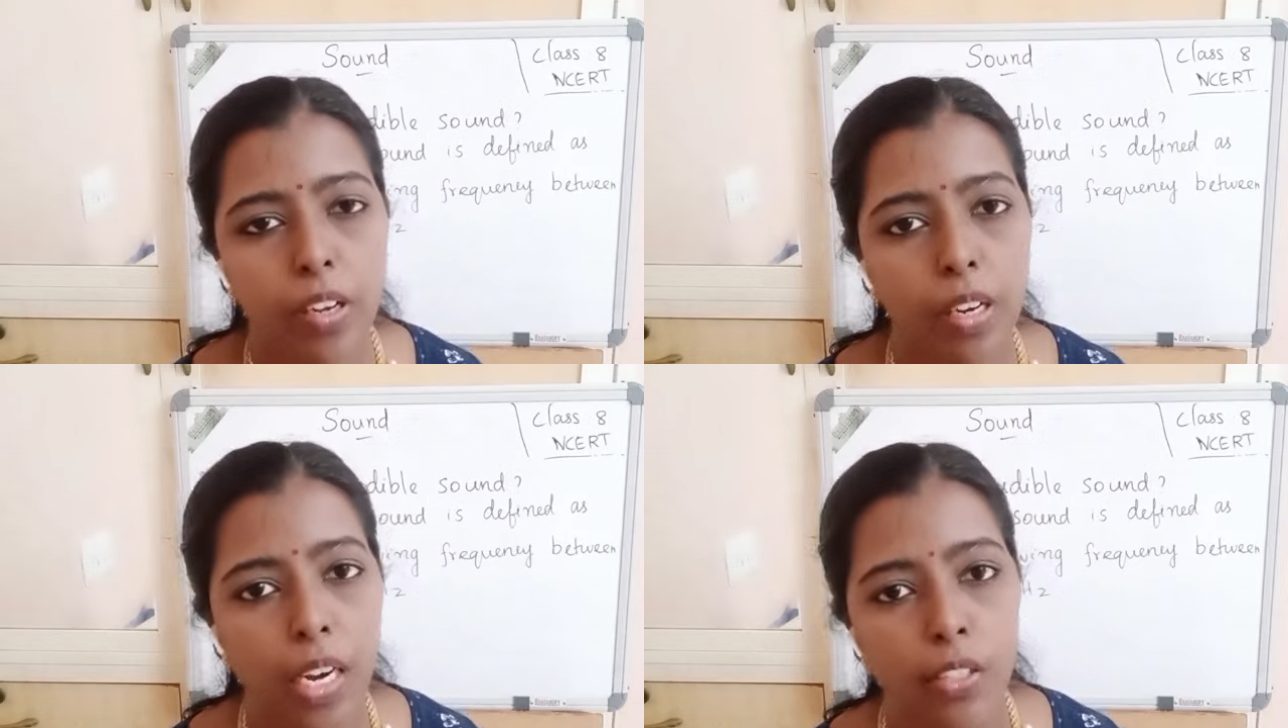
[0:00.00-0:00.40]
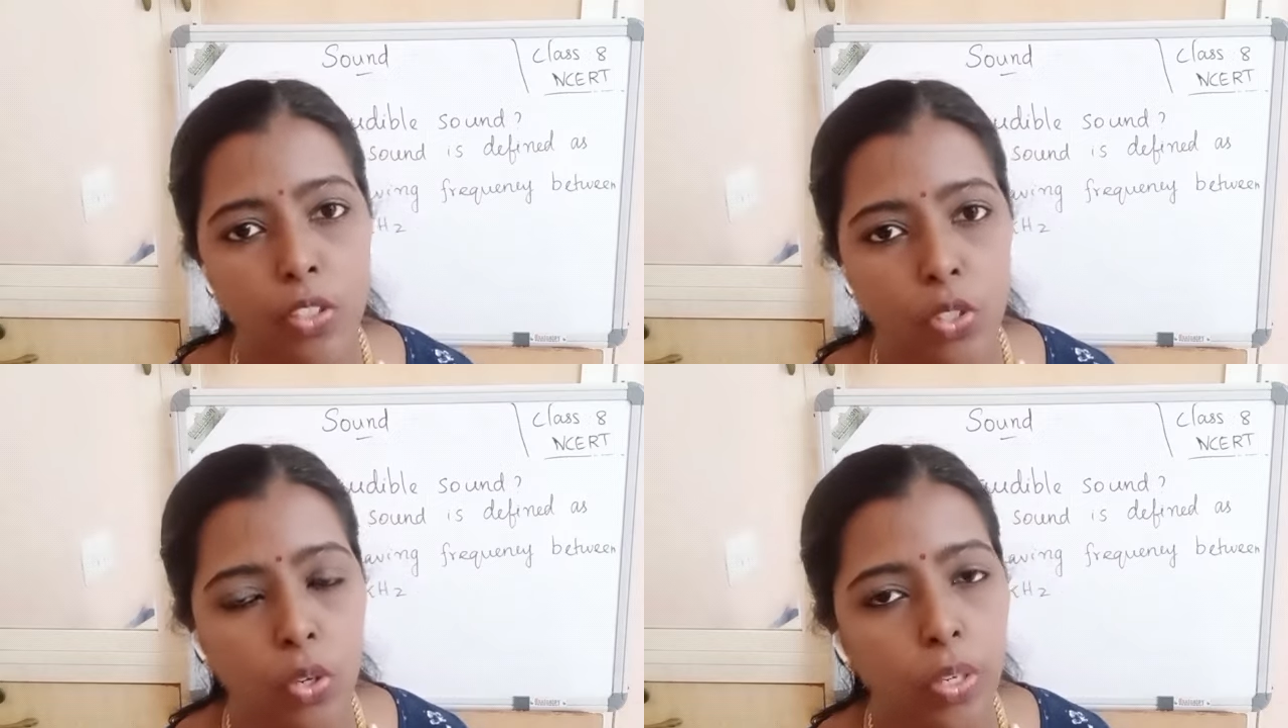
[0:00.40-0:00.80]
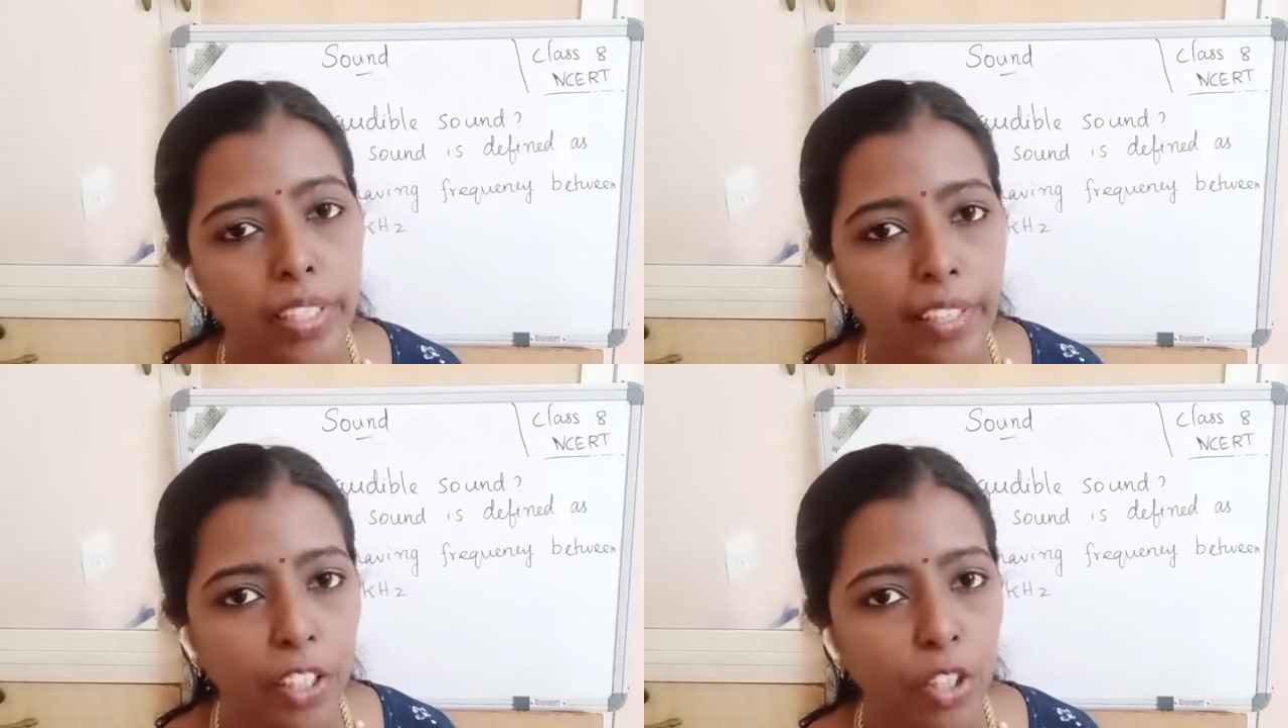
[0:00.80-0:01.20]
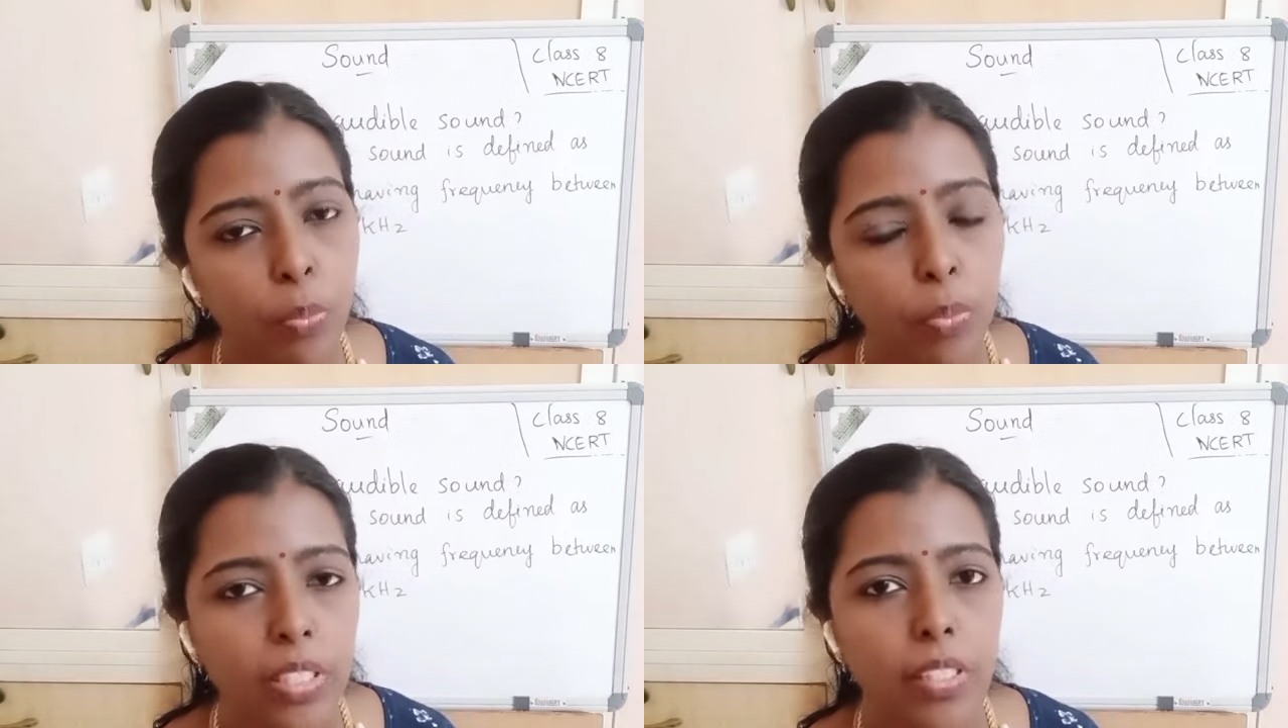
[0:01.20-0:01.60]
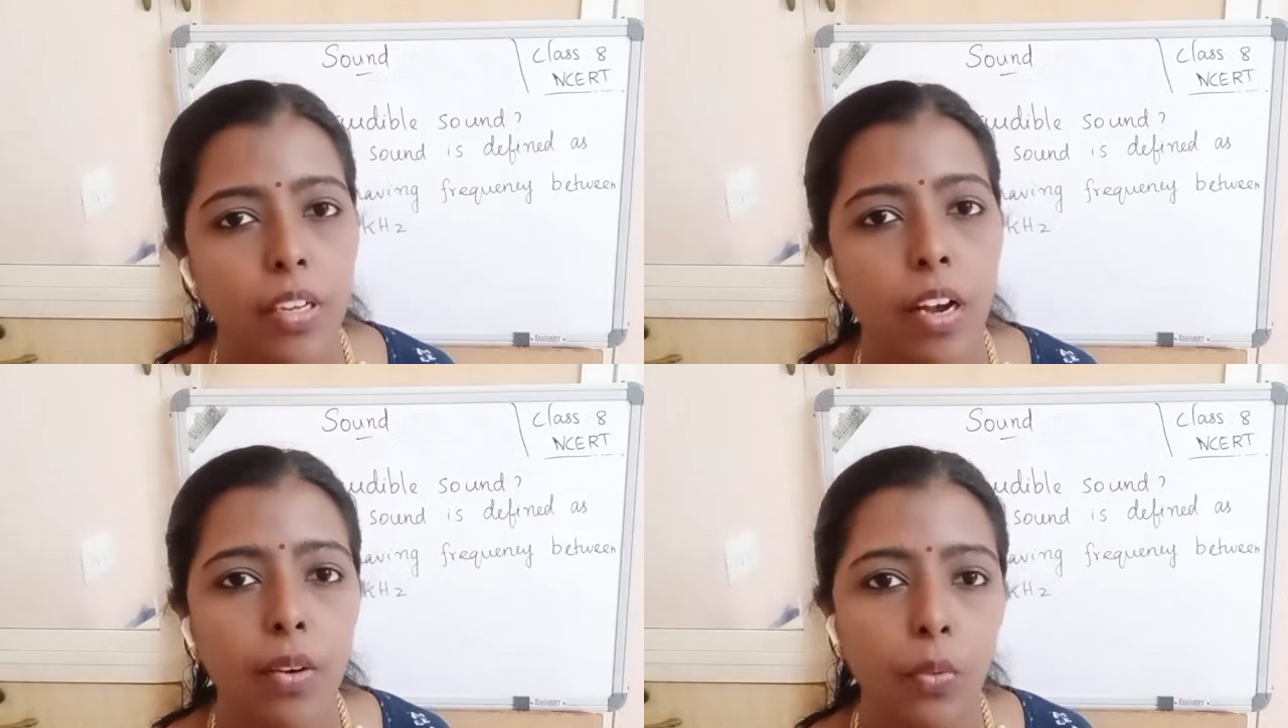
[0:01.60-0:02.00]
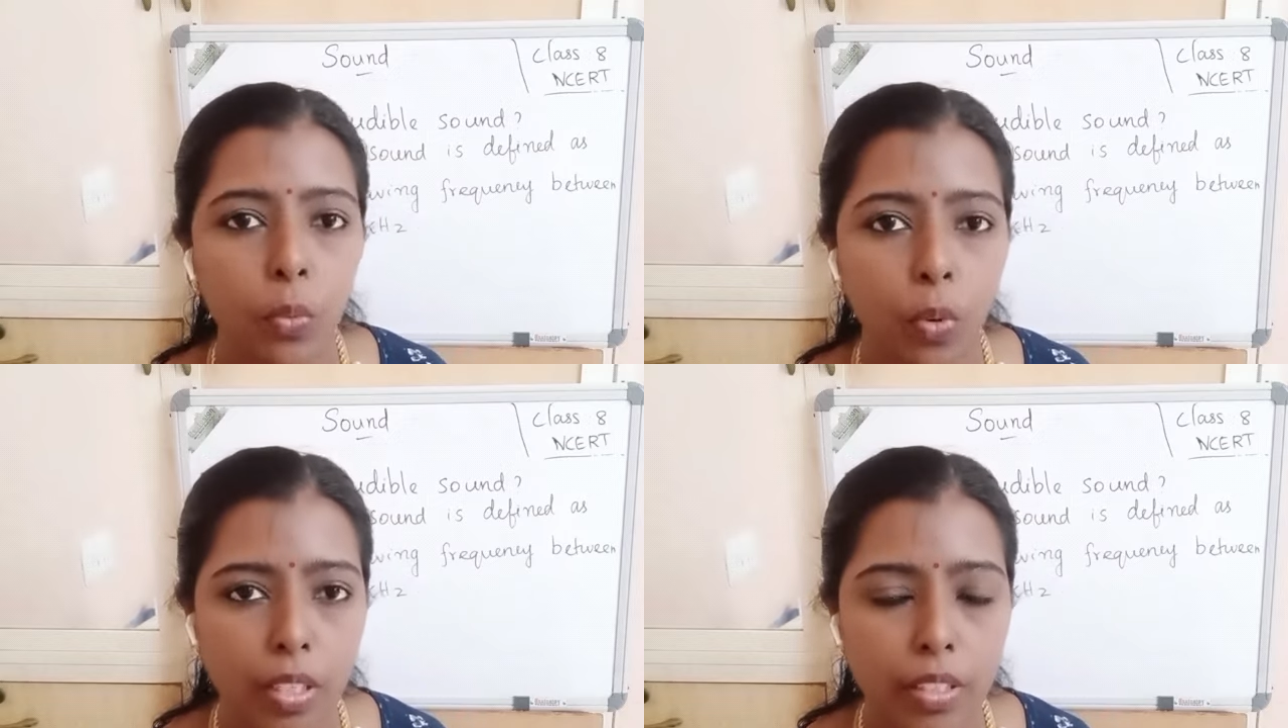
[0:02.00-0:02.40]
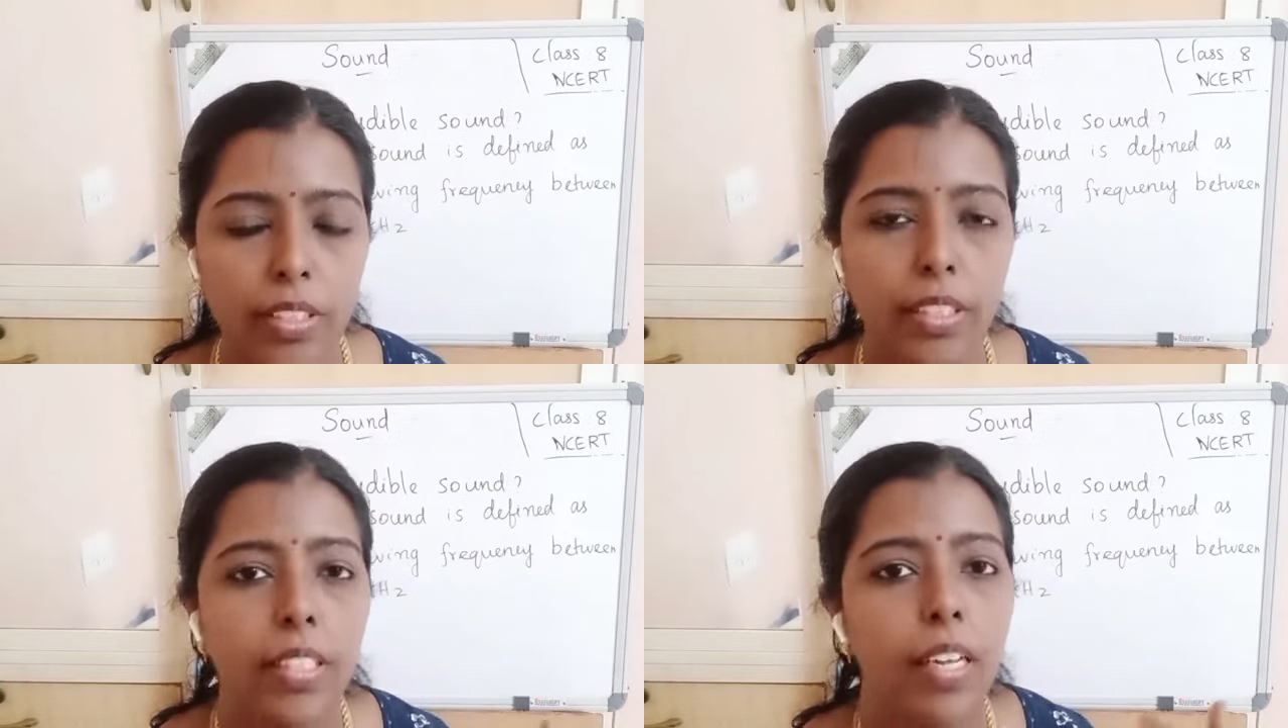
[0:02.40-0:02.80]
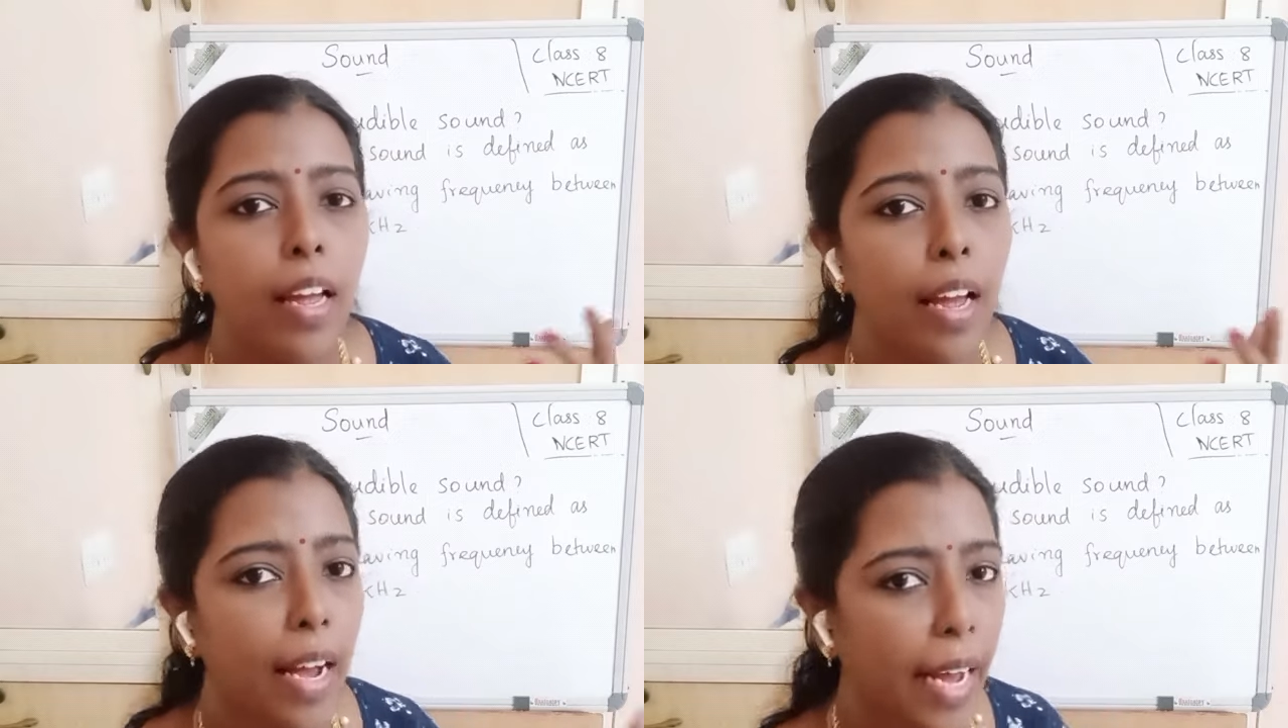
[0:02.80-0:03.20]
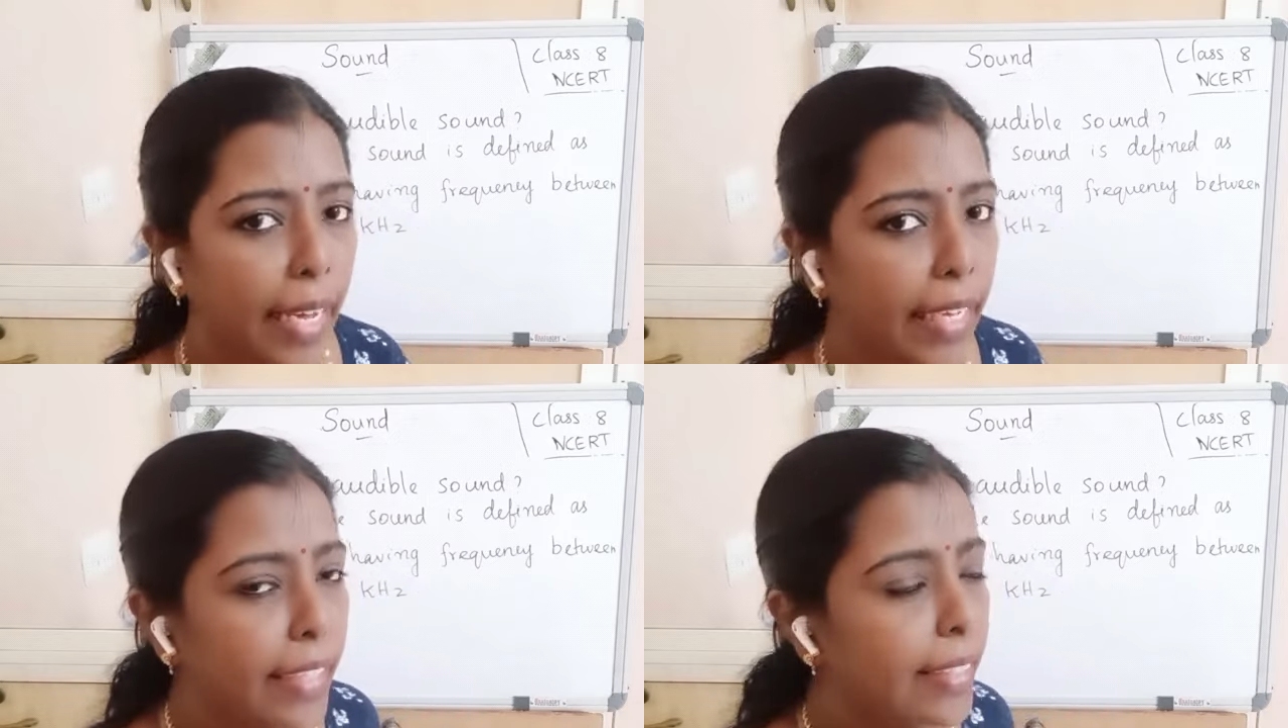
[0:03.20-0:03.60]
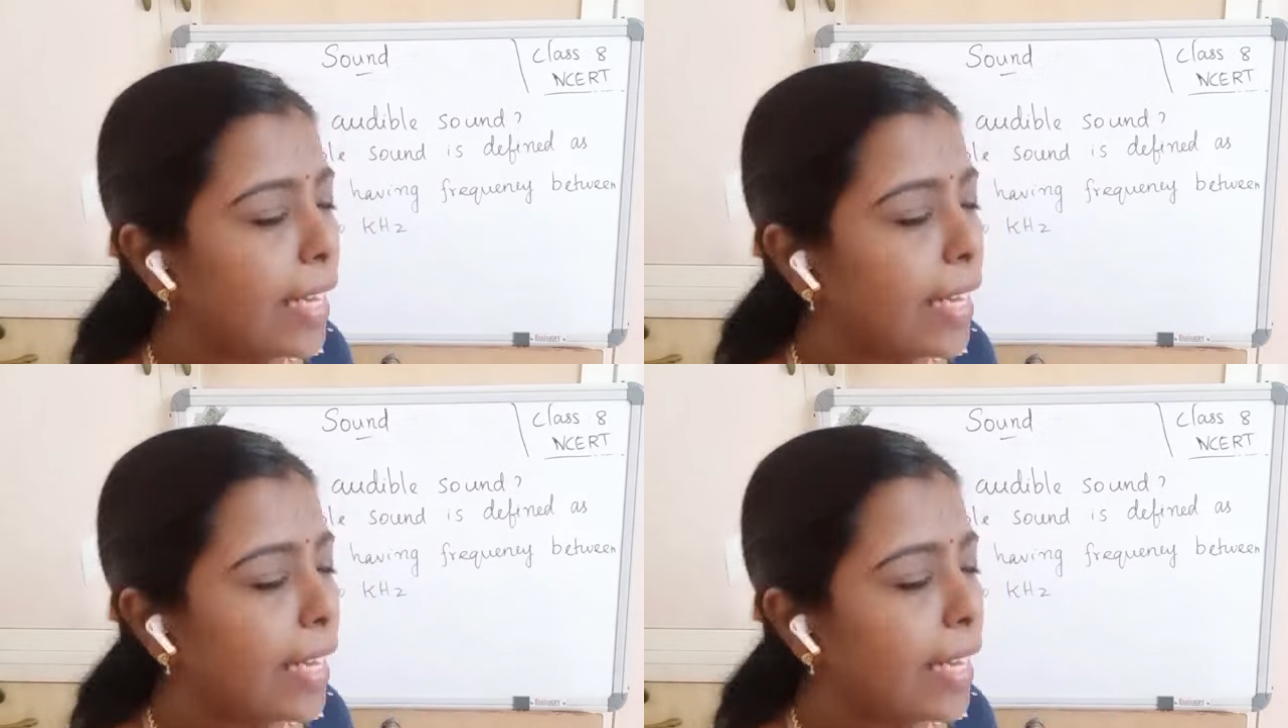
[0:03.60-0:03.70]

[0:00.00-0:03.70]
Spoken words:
or ultrasonic equipments are work higher